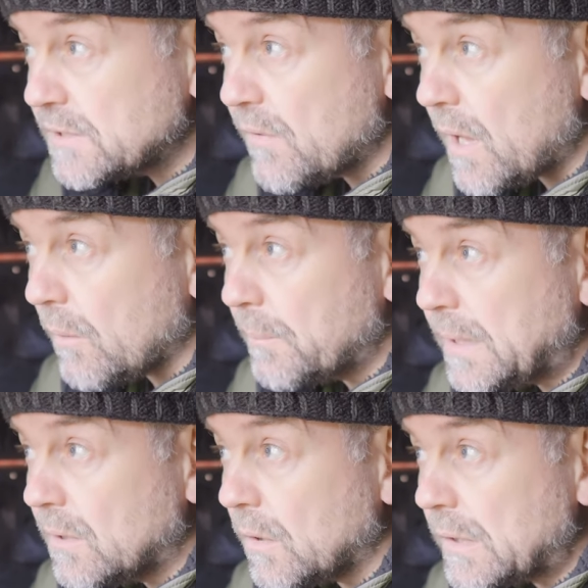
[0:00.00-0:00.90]
as well
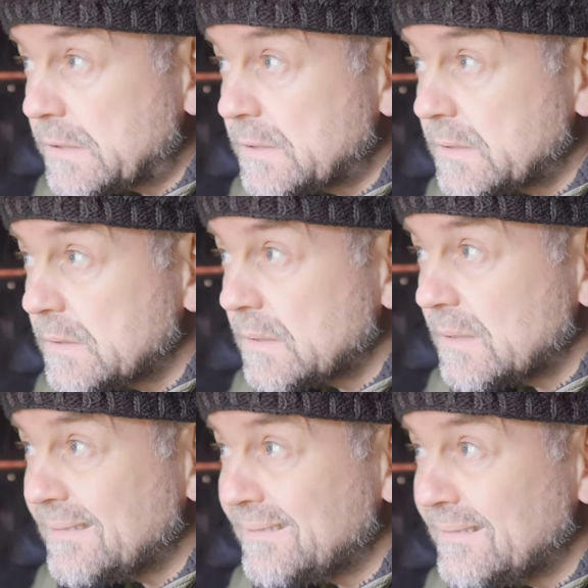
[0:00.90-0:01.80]
because
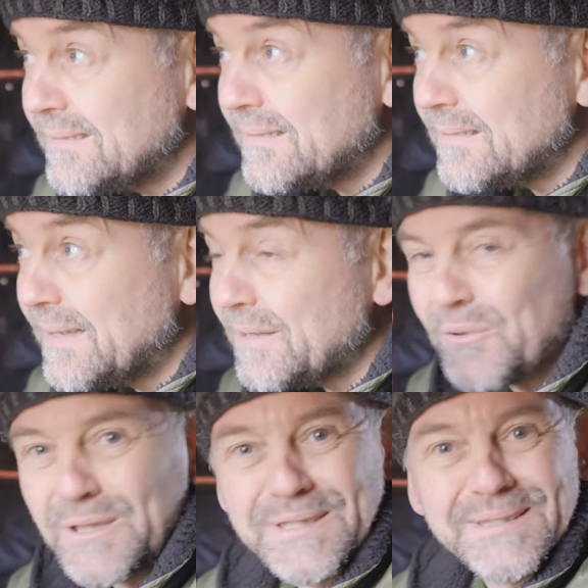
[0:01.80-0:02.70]
it
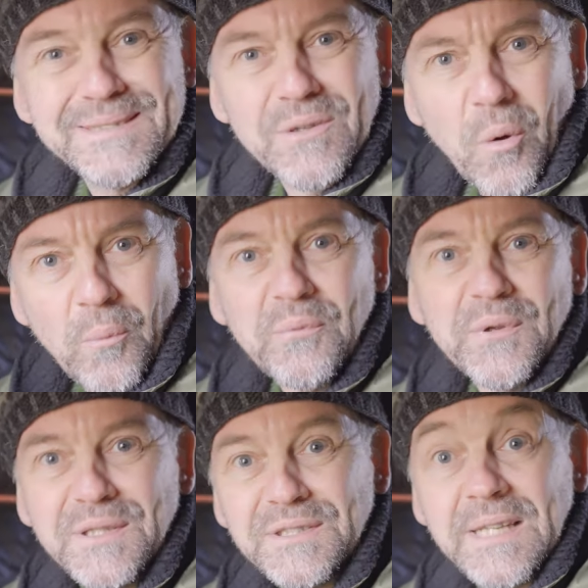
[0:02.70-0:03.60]
wasn't
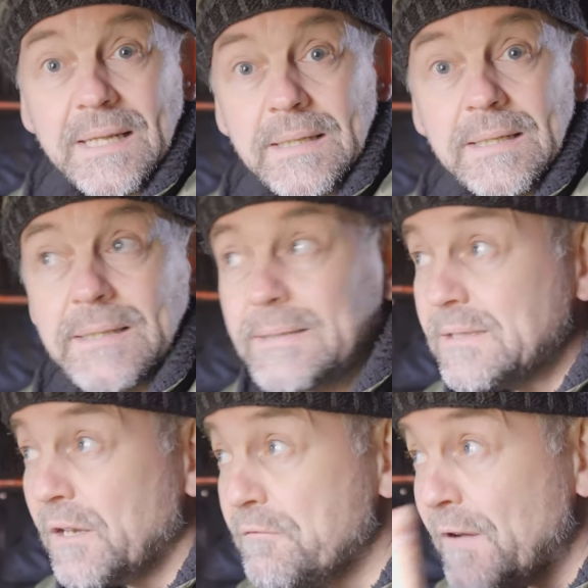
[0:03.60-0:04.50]
obvious that
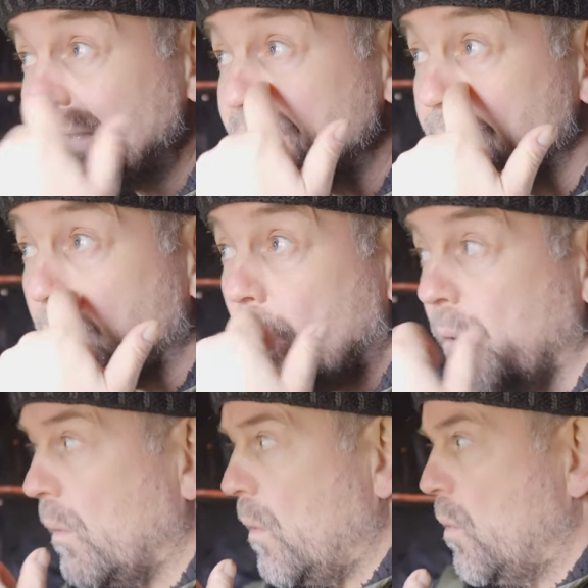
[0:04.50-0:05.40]
it's a fence
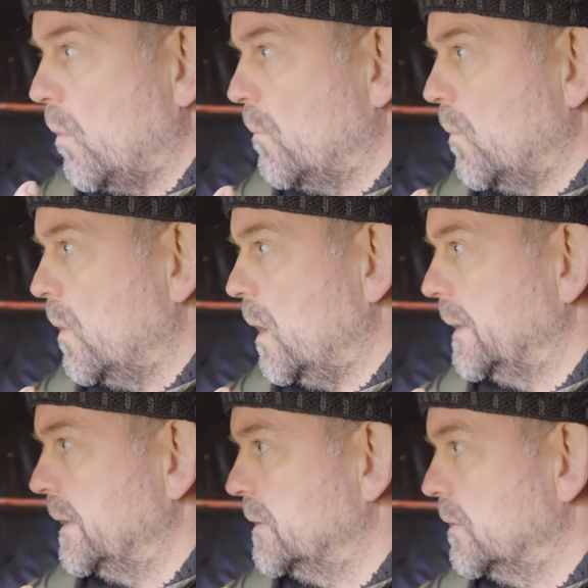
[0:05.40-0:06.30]
pole. Oh. I